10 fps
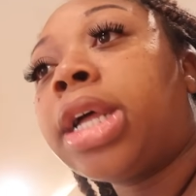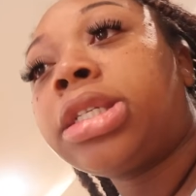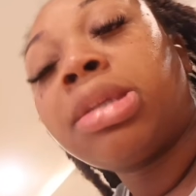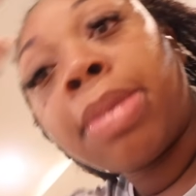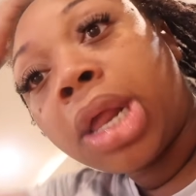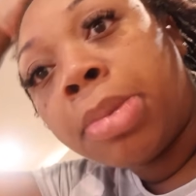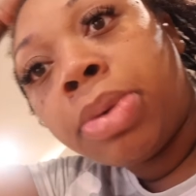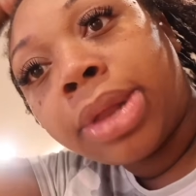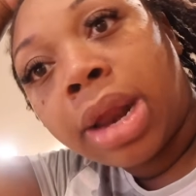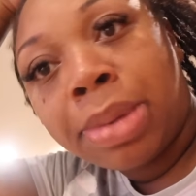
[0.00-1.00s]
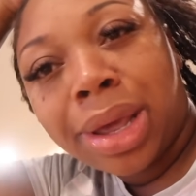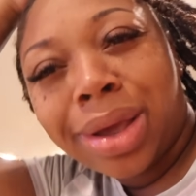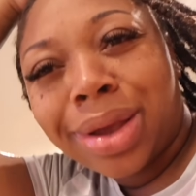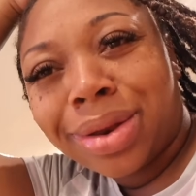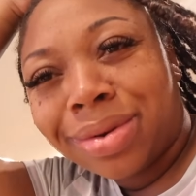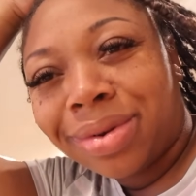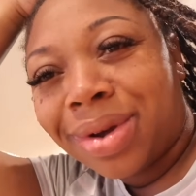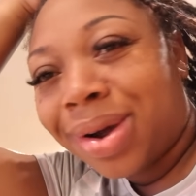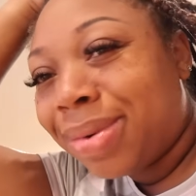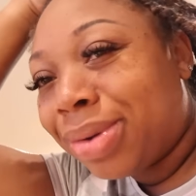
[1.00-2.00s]
like somebody gonna be without a bed, and
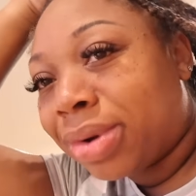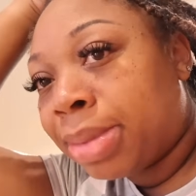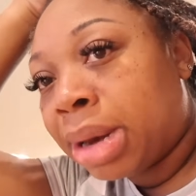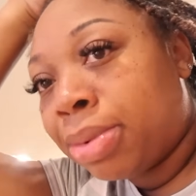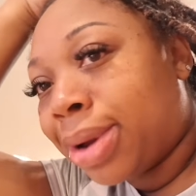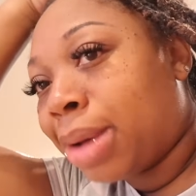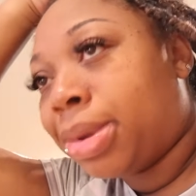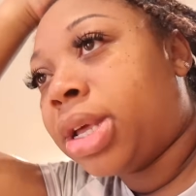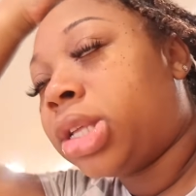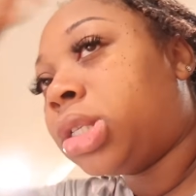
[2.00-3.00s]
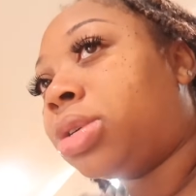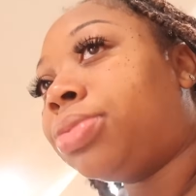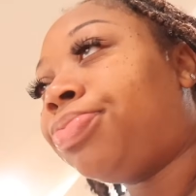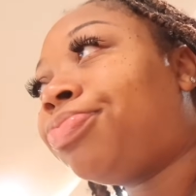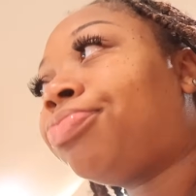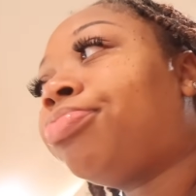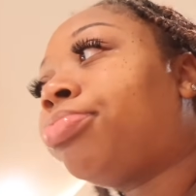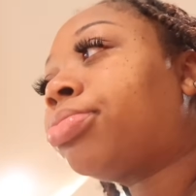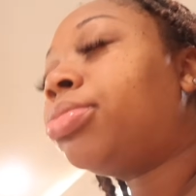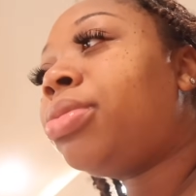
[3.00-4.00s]
I don't really want nobody to be without a bed. So,
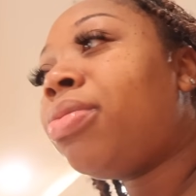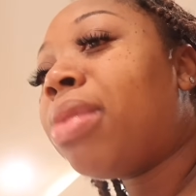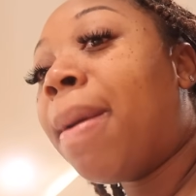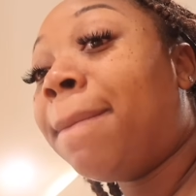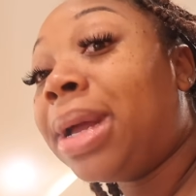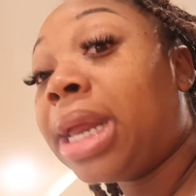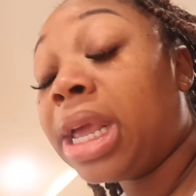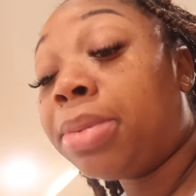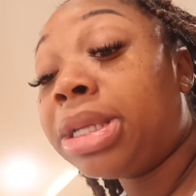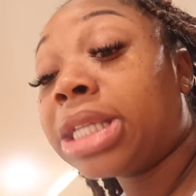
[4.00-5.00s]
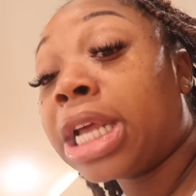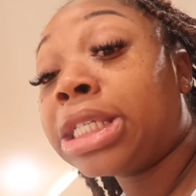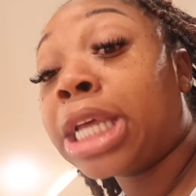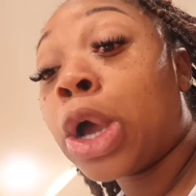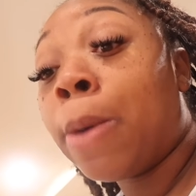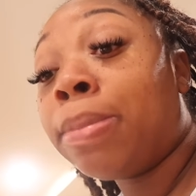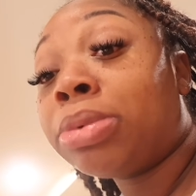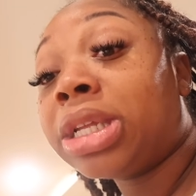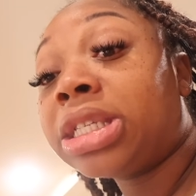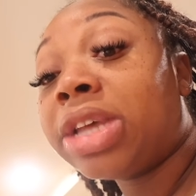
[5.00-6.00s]
but damn, it's nice and open
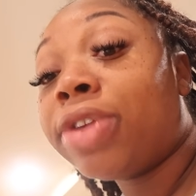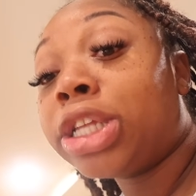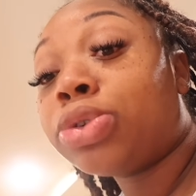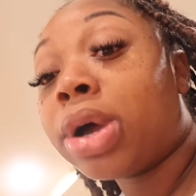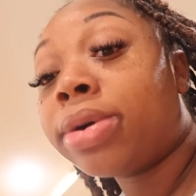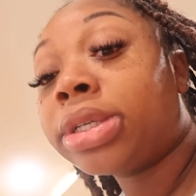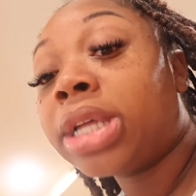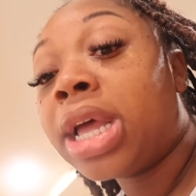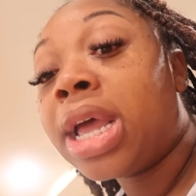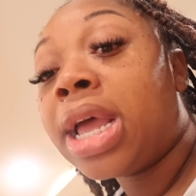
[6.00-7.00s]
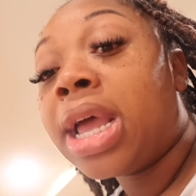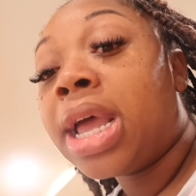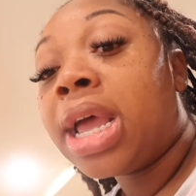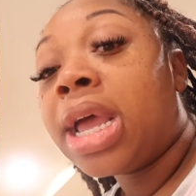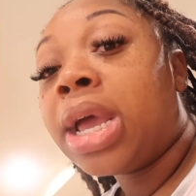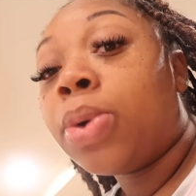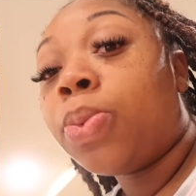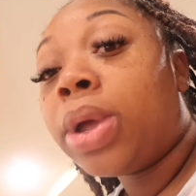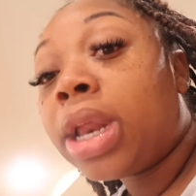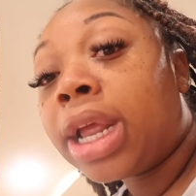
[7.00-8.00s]
within today, two hours.
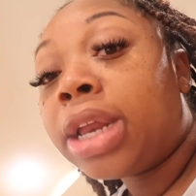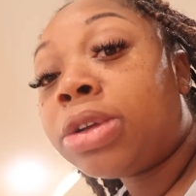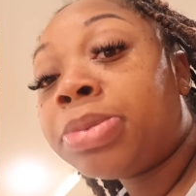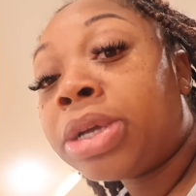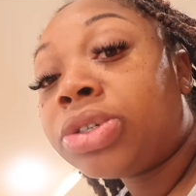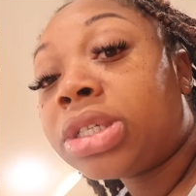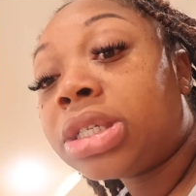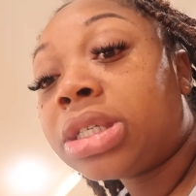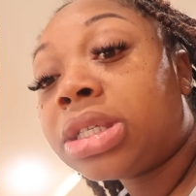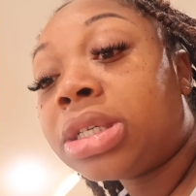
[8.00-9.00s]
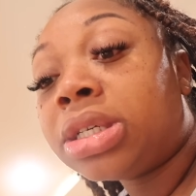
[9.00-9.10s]
When did I get those mattresses?